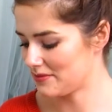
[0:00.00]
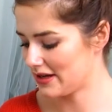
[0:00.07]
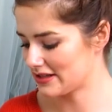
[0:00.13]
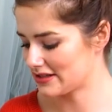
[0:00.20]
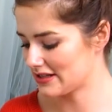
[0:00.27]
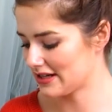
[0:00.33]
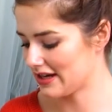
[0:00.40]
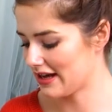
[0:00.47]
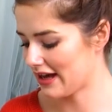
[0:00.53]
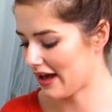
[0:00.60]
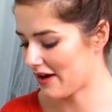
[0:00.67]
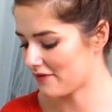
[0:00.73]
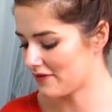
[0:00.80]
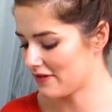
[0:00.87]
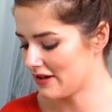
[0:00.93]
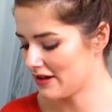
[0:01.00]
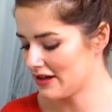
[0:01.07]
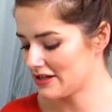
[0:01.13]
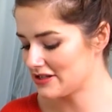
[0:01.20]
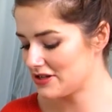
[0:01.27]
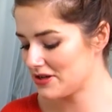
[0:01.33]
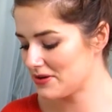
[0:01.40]
Actually I have
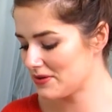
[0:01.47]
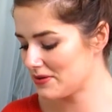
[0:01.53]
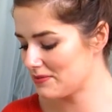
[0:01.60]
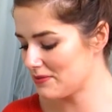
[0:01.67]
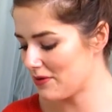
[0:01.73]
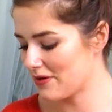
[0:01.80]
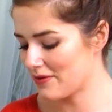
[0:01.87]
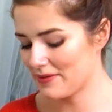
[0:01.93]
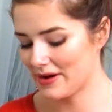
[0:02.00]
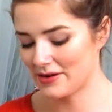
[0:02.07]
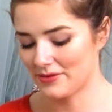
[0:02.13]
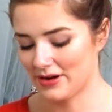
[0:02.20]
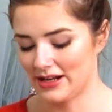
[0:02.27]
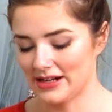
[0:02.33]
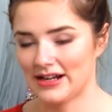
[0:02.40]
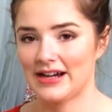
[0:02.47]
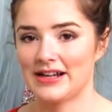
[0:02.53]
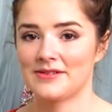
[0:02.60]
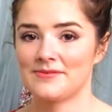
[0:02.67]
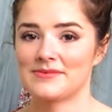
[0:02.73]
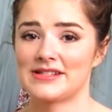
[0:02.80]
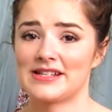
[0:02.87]
2 more Wet n Wild
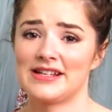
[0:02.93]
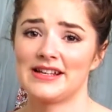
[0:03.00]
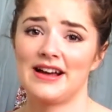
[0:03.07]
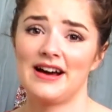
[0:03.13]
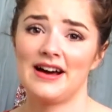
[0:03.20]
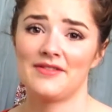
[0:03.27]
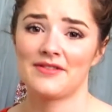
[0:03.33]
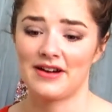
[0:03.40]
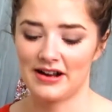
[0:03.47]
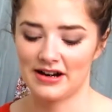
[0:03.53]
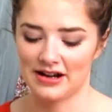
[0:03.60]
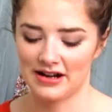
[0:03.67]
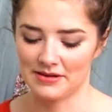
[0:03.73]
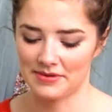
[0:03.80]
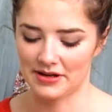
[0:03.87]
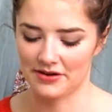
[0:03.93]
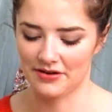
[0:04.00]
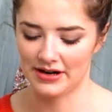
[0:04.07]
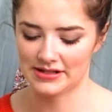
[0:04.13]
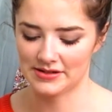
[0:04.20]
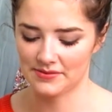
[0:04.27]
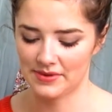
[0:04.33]
items. I've kind of gone a bit
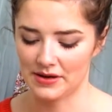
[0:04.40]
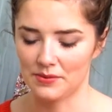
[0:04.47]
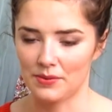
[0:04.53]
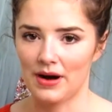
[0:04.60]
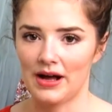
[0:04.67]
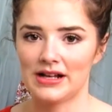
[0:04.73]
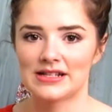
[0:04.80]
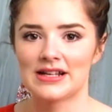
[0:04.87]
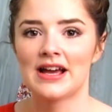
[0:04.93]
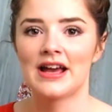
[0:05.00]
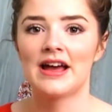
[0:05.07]
crazy with Wet n Wild.